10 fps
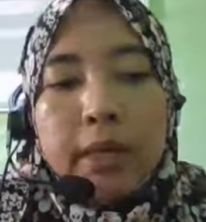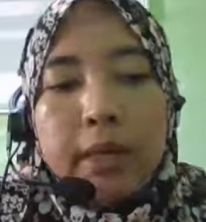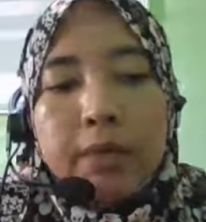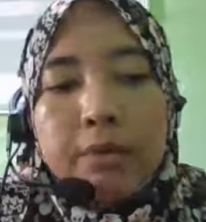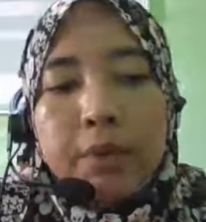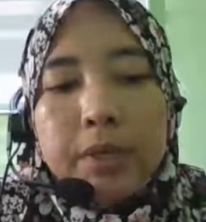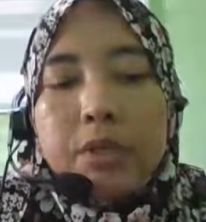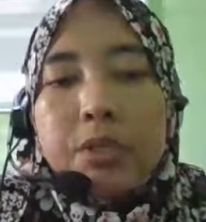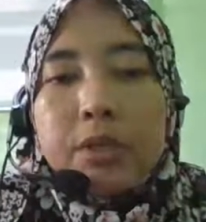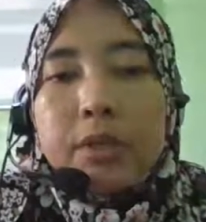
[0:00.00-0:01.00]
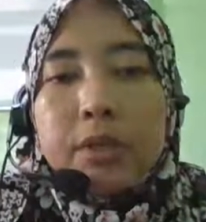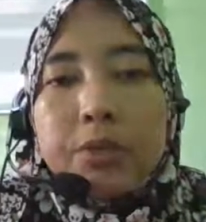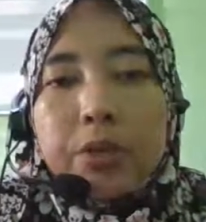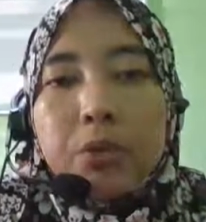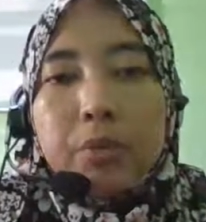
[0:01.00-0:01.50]
and please
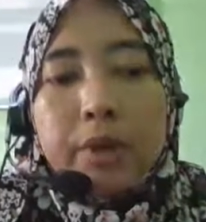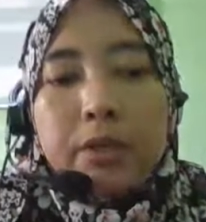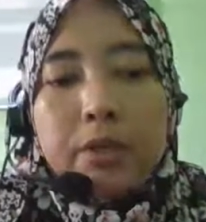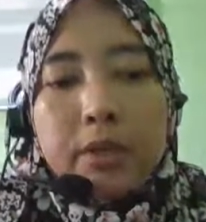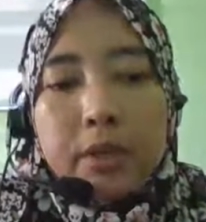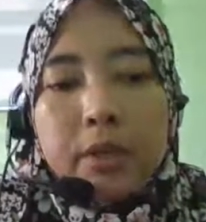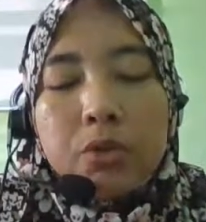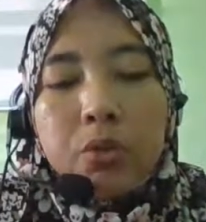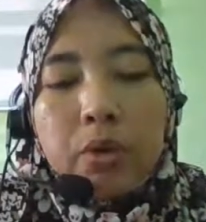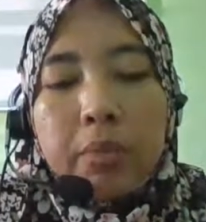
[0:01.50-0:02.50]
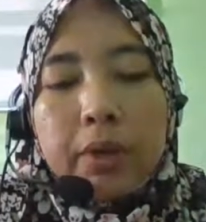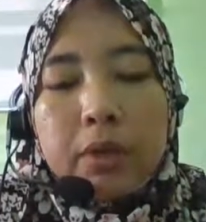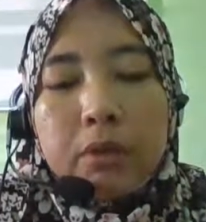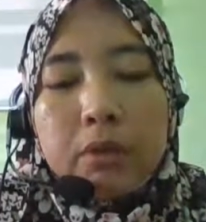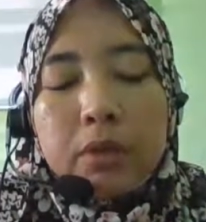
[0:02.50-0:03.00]
try your best, okay, to
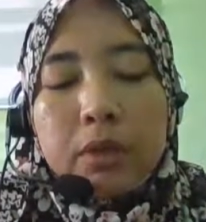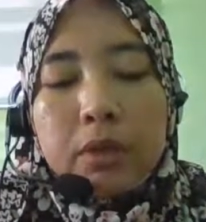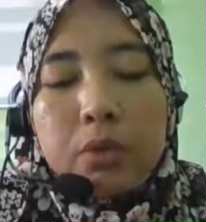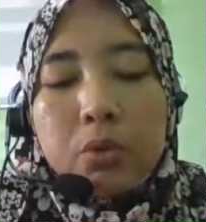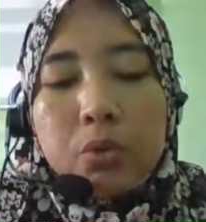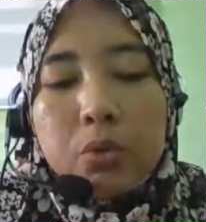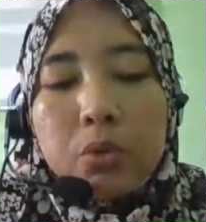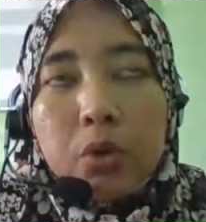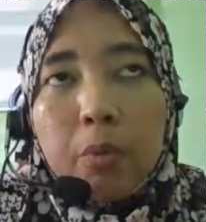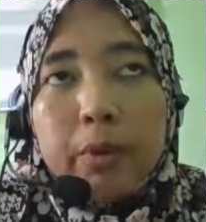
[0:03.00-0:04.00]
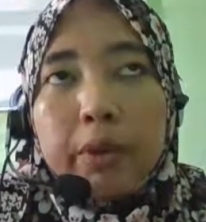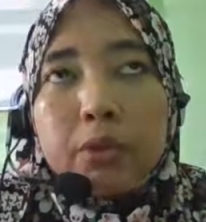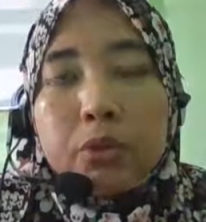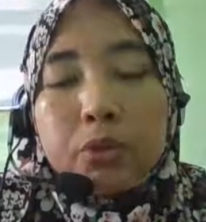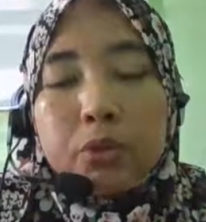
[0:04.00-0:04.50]
complete to complete
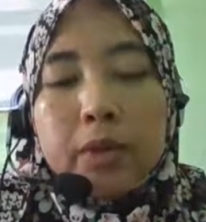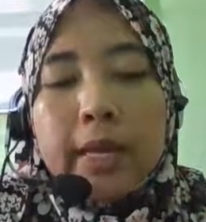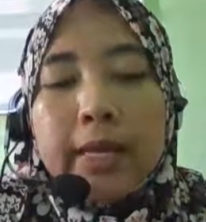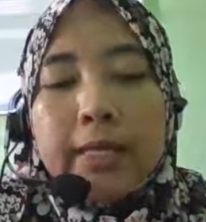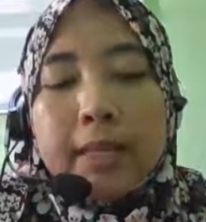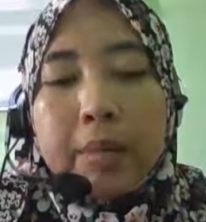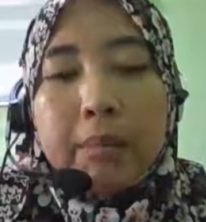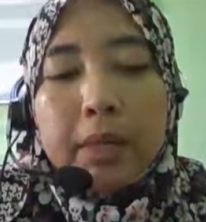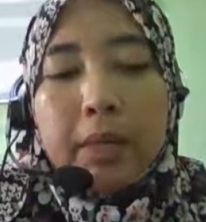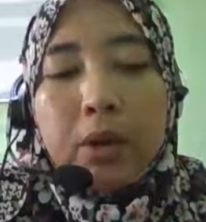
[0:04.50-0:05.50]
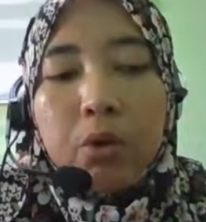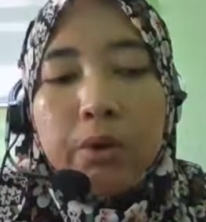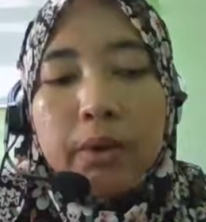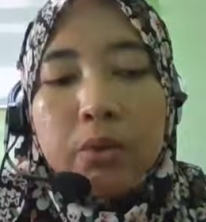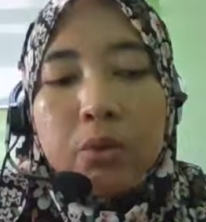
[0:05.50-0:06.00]
the tutorial and submit
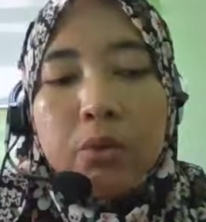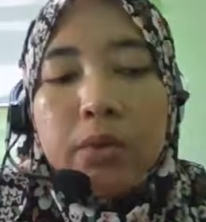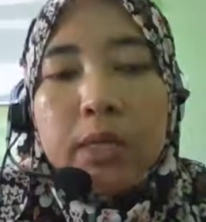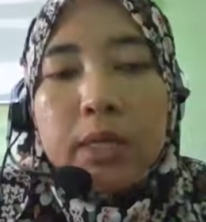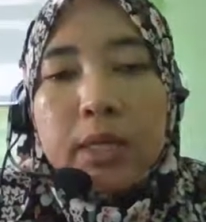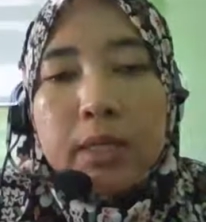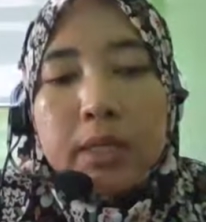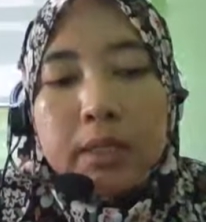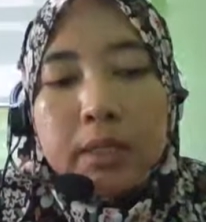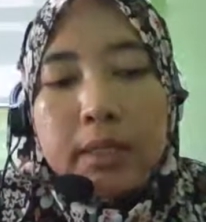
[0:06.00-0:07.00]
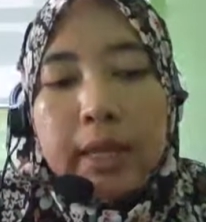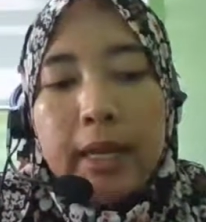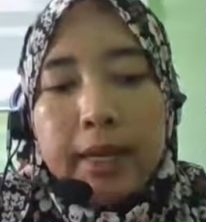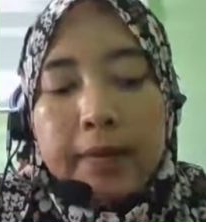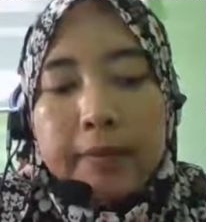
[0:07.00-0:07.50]
according to the
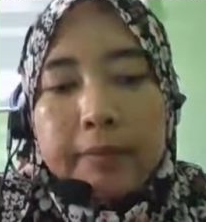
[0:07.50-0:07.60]
deadline.